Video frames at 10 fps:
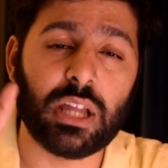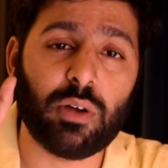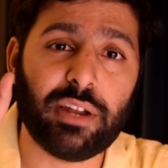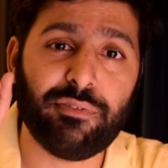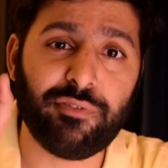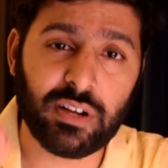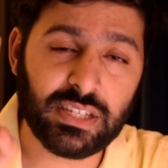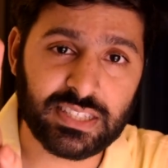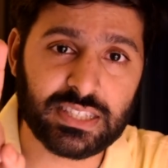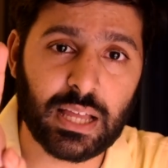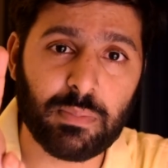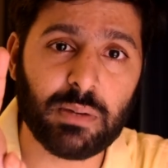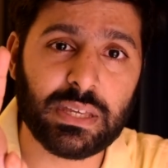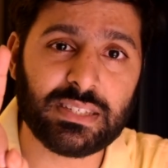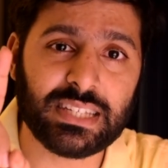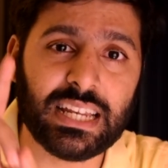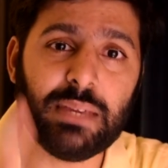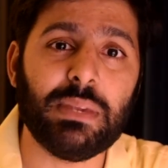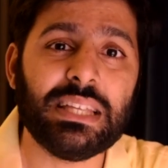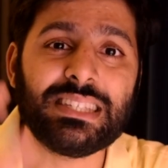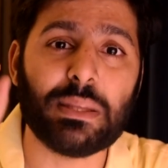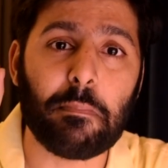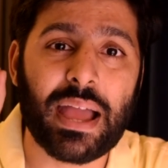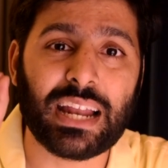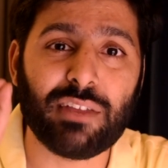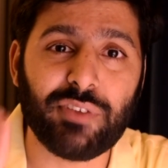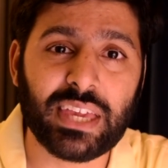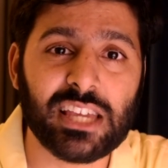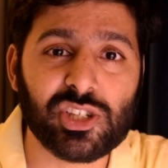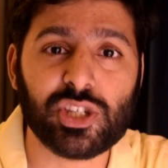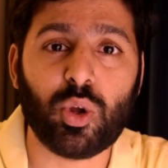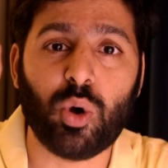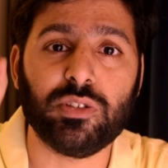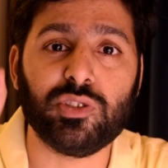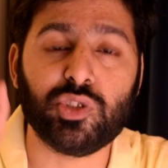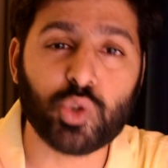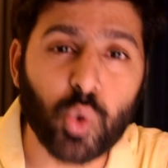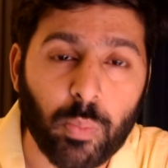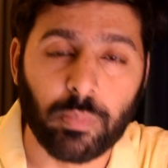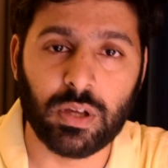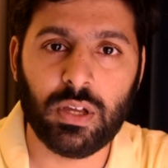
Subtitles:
Now that first number basically means the magnification or the zoom